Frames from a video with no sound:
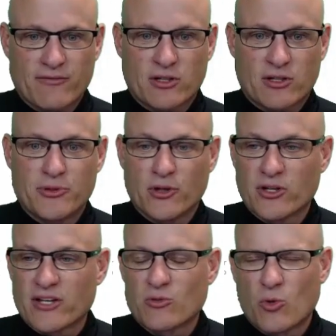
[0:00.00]
some kind of a
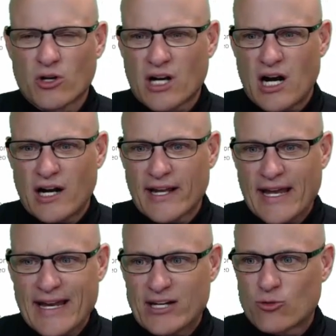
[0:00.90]
computer. It doesn't work on
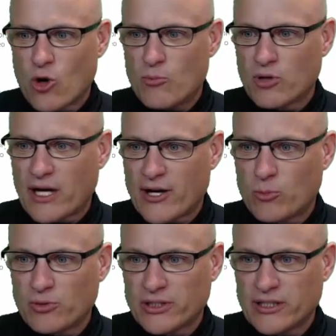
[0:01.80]
a Chromebook, I
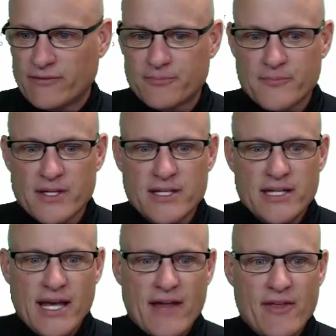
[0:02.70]
don't believe.
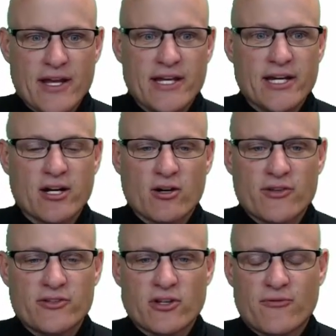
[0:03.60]
And then
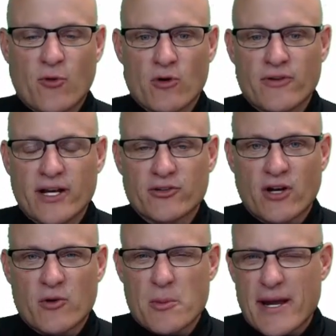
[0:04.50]
here, these are the four
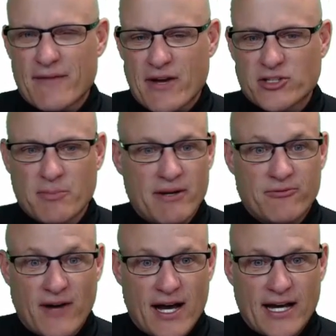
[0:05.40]
videos I already made. I've actually
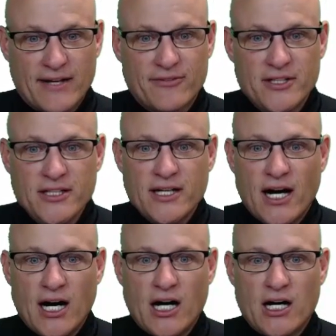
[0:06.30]
made
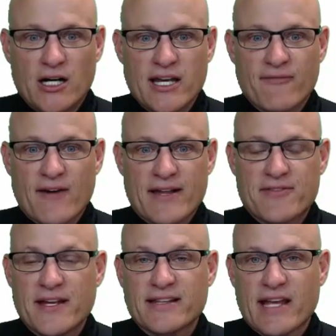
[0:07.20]
five. Uh, if
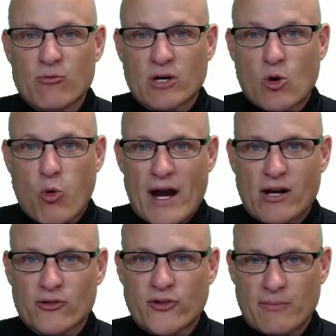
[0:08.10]
I think they
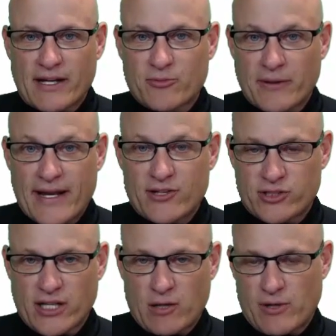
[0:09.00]
require some
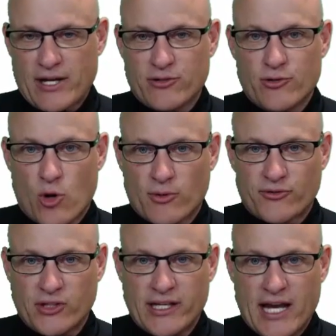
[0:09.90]
explanation, like when I do
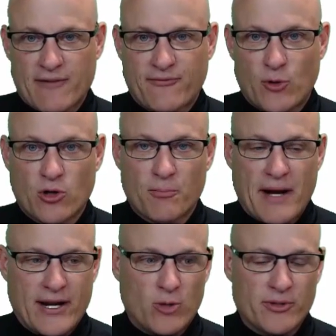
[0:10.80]
normal CDF for
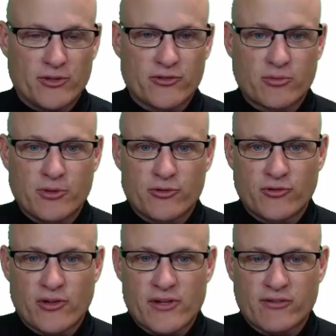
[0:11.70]
binomial
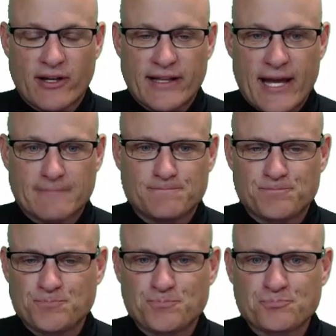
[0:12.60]
distributions and things like
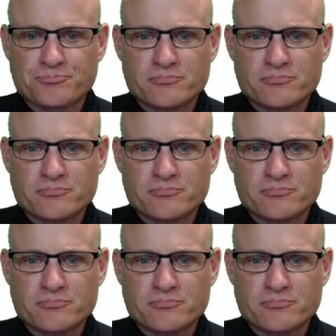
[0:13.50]
that,